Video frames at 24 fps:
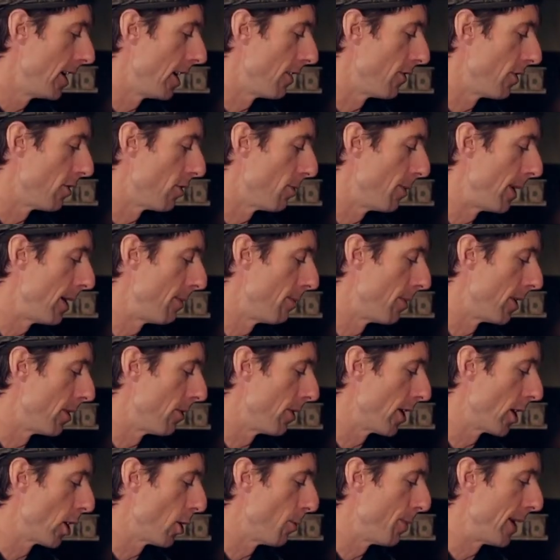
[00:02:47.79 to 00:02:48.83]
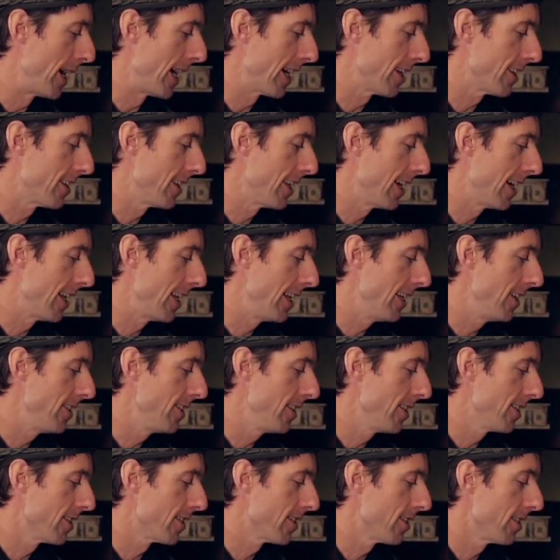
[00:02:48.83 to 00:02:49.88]
Now if you remember, we go back to that
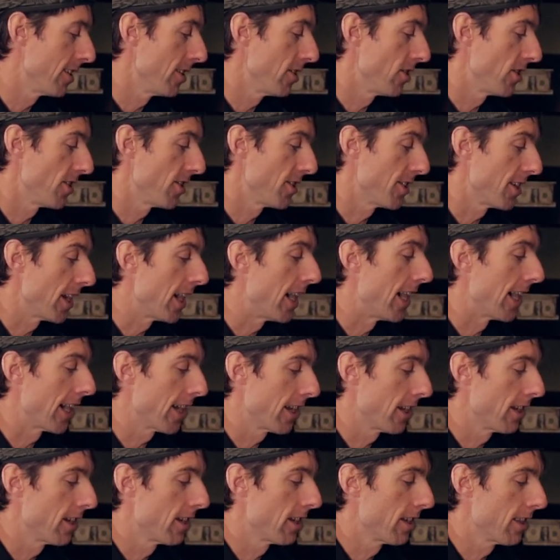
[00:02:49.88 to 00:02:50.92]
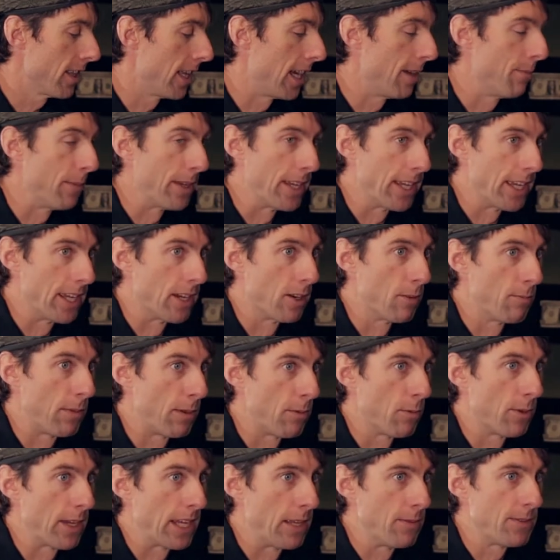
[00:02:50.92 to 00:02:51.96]
easiest stock climbing gear.
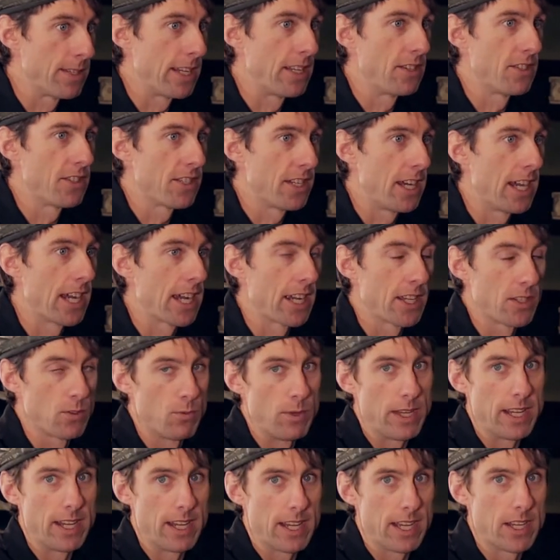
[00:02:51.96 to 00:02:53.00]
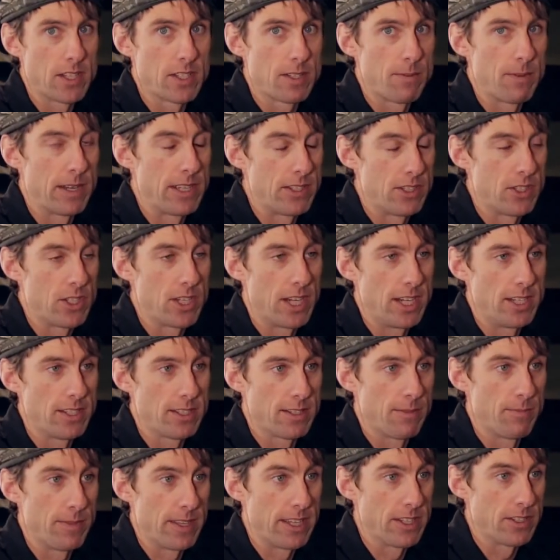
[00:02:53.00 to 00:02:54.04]
Remember, we keep saying stock because we can customize and change
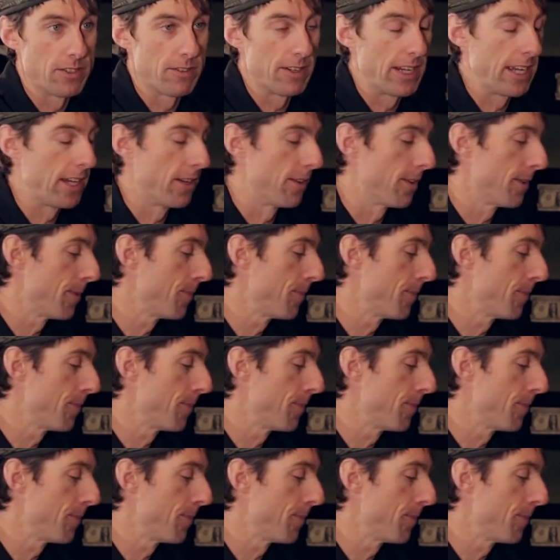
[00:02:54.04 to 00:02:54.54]
some things around.